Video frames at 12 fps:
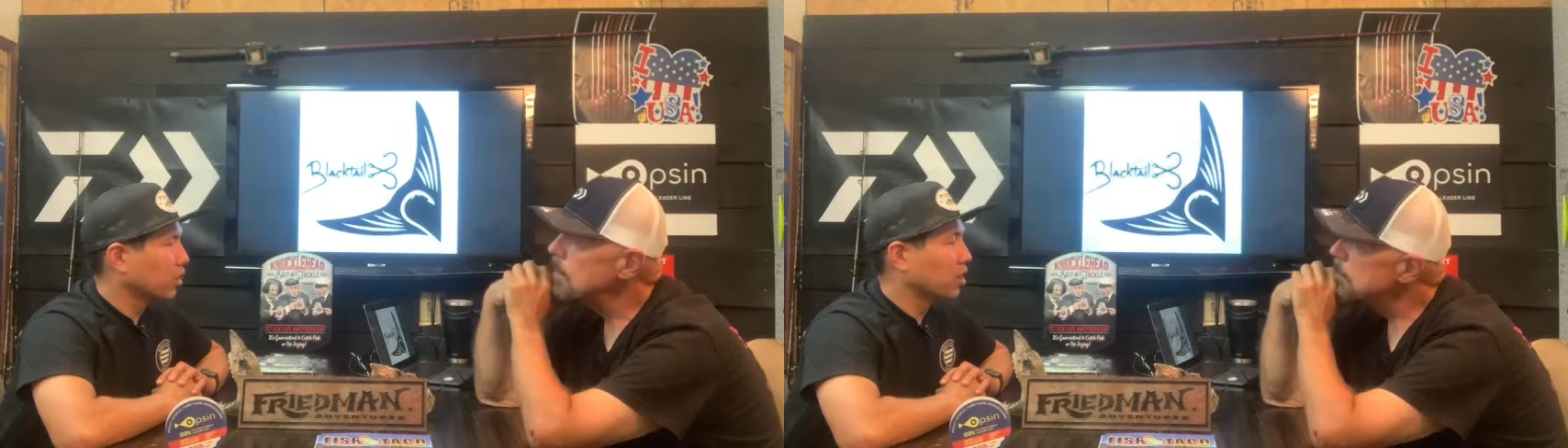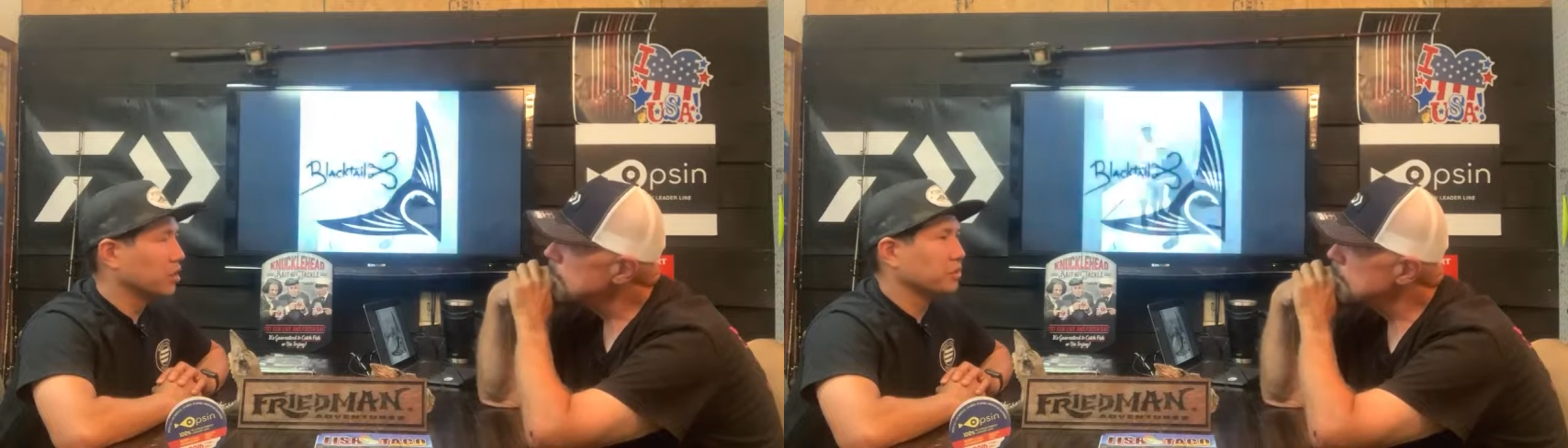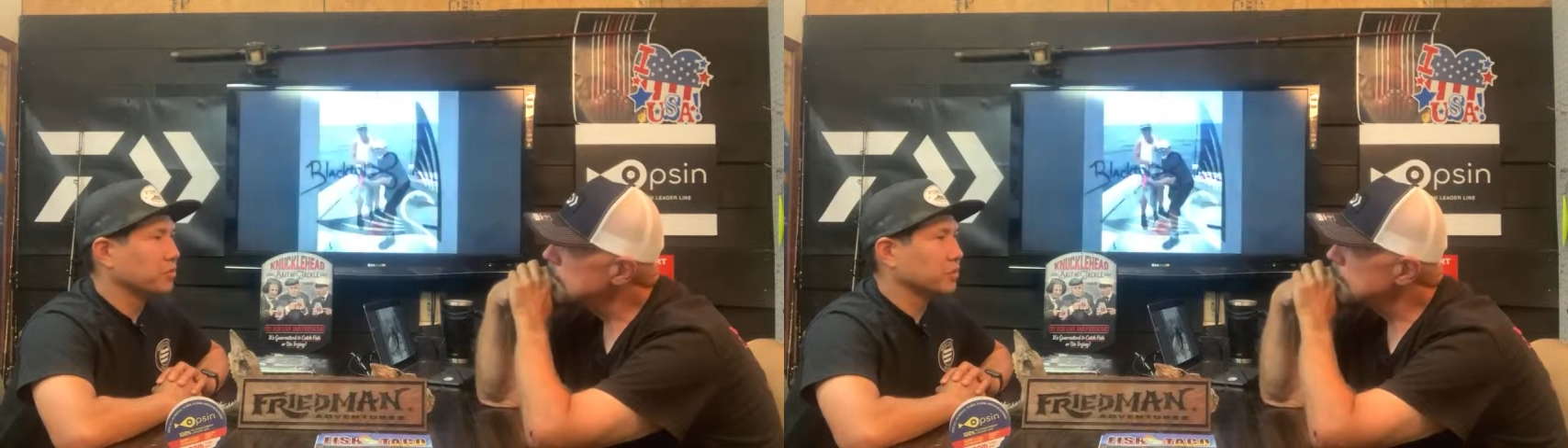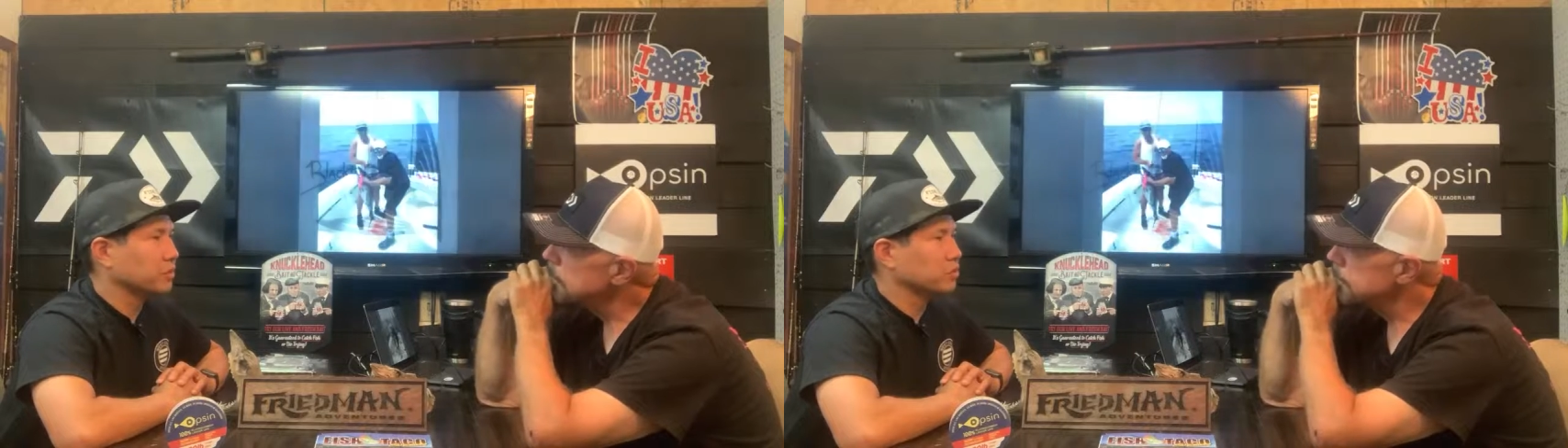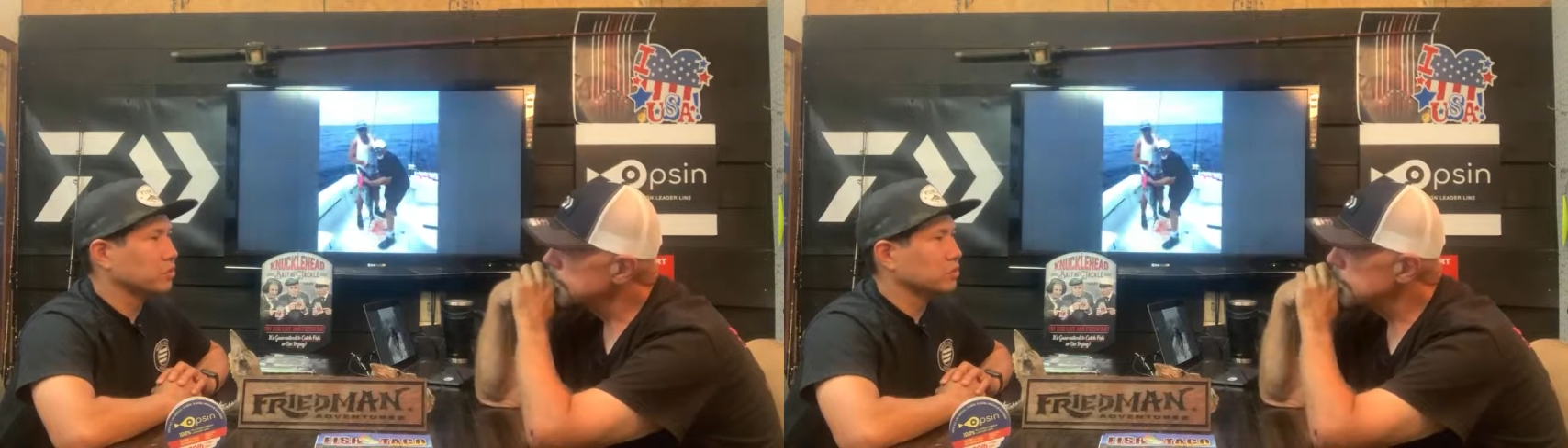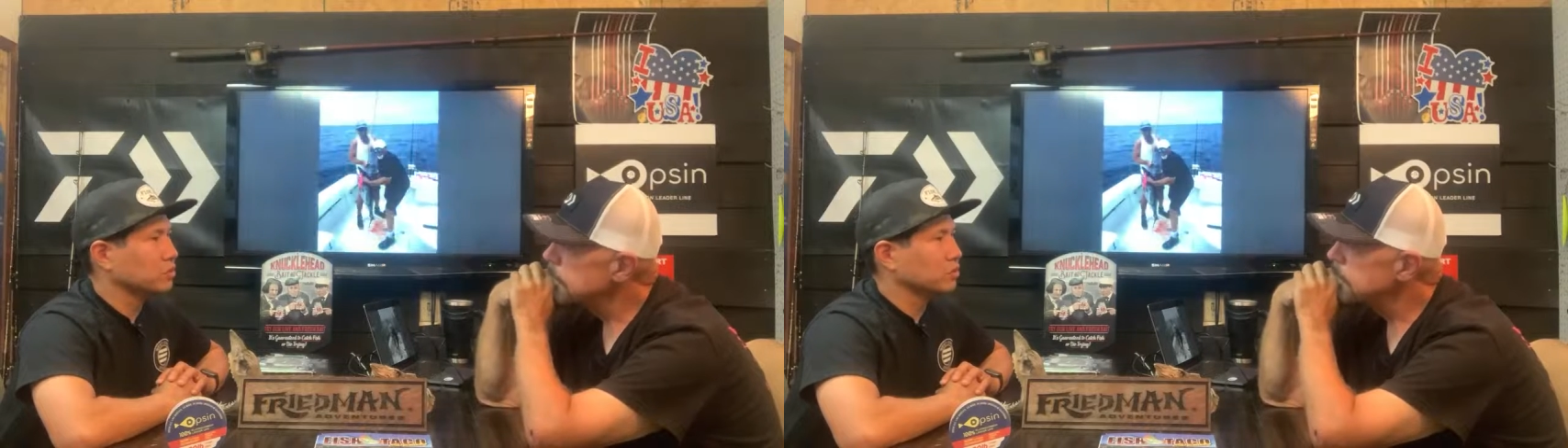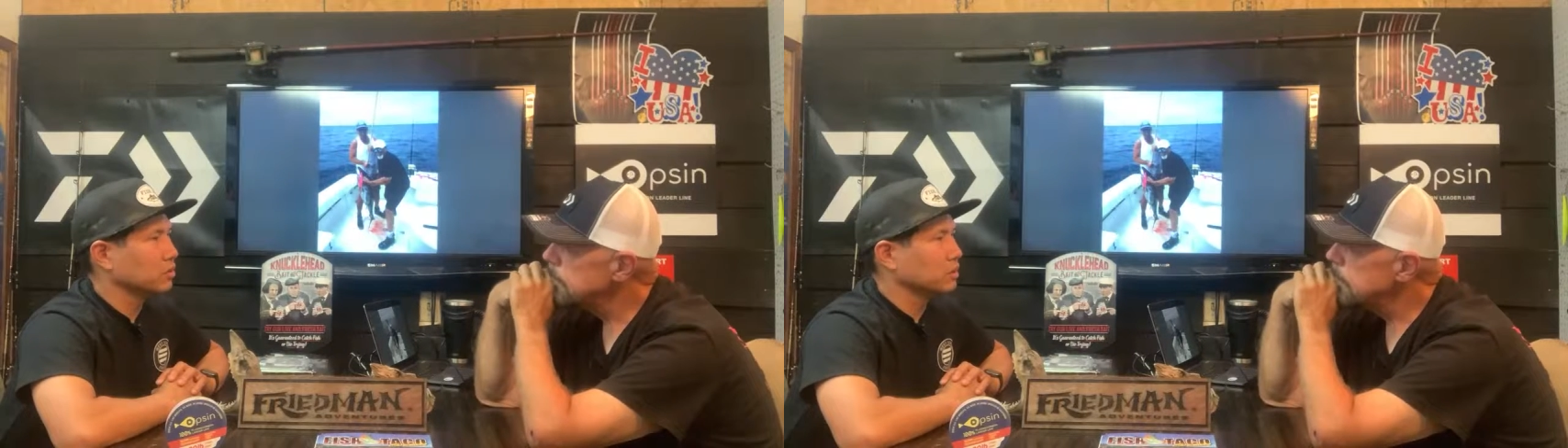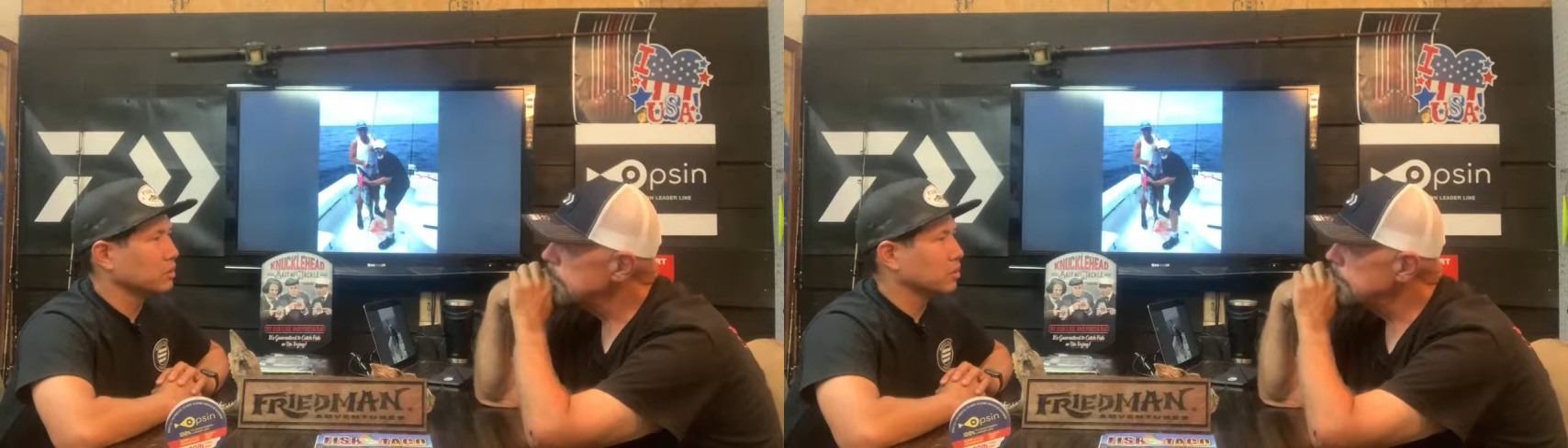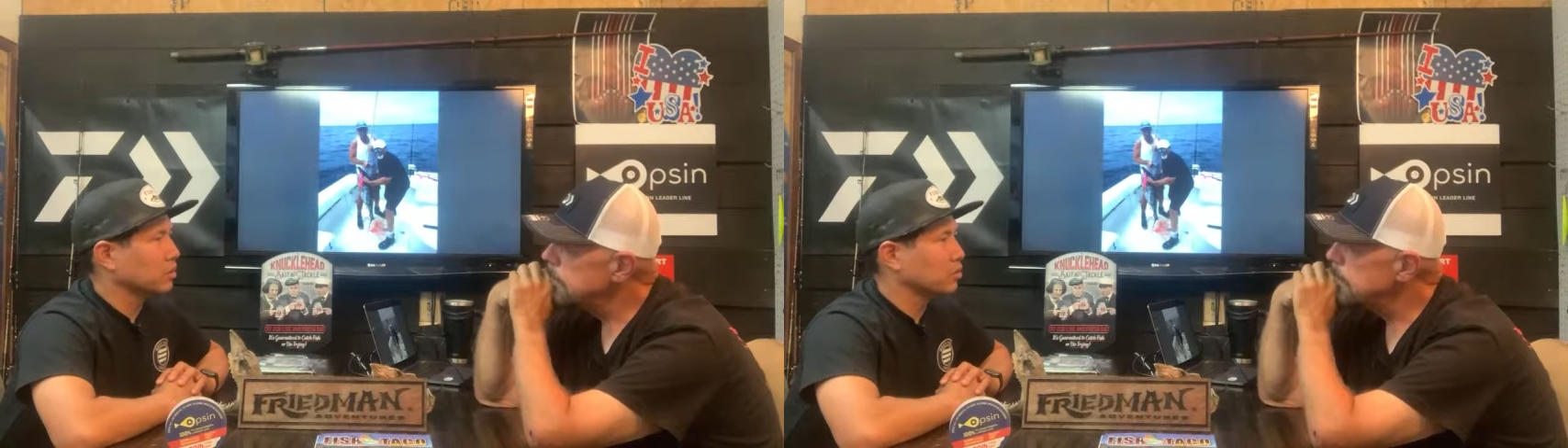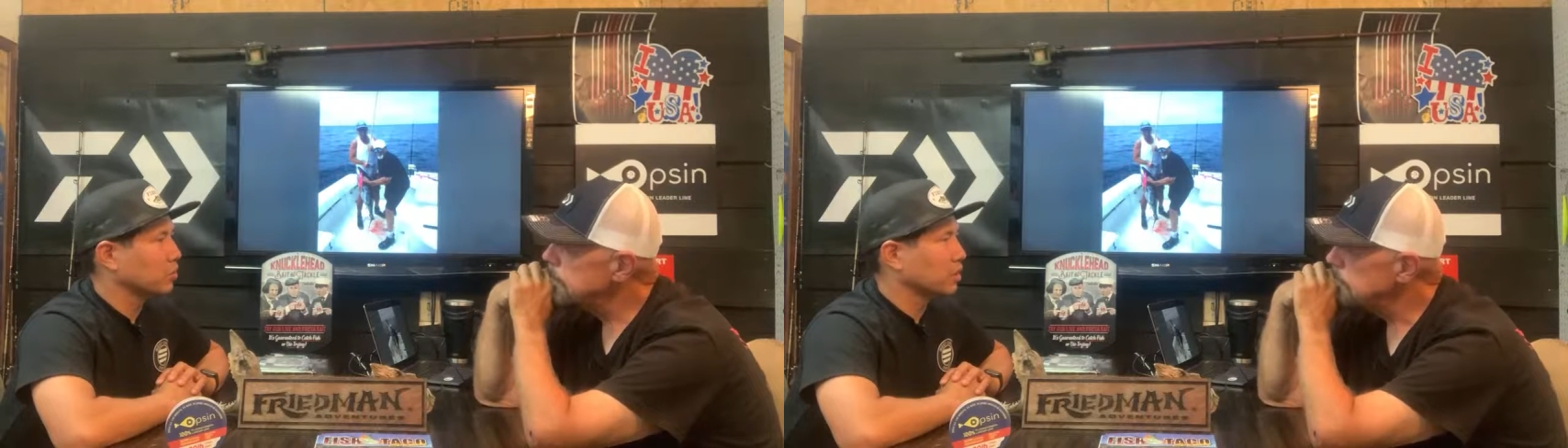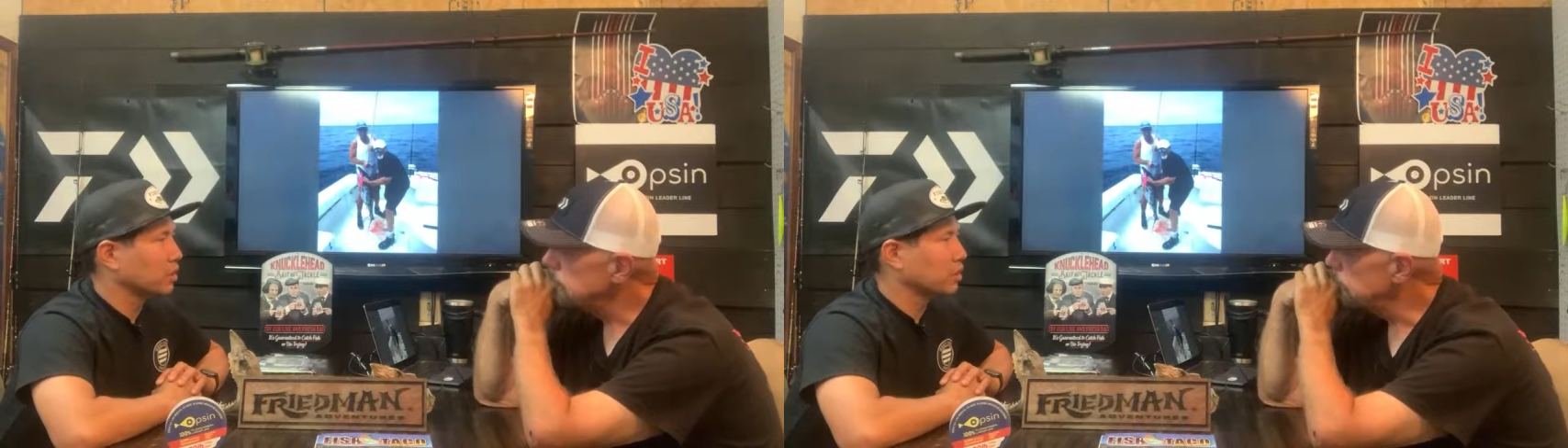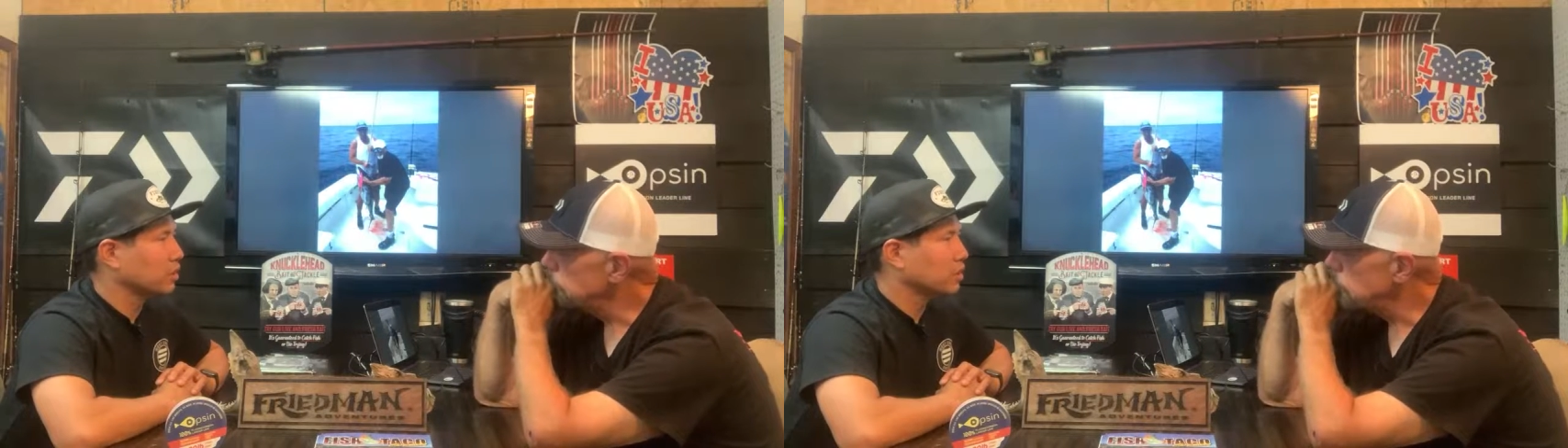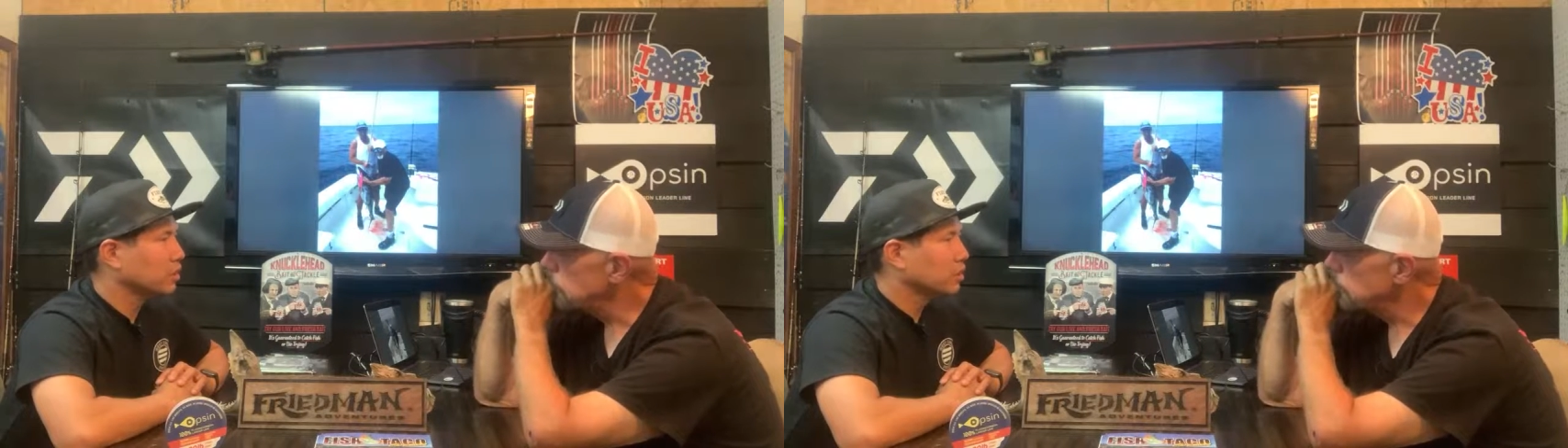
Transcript: artificial, so it's going to be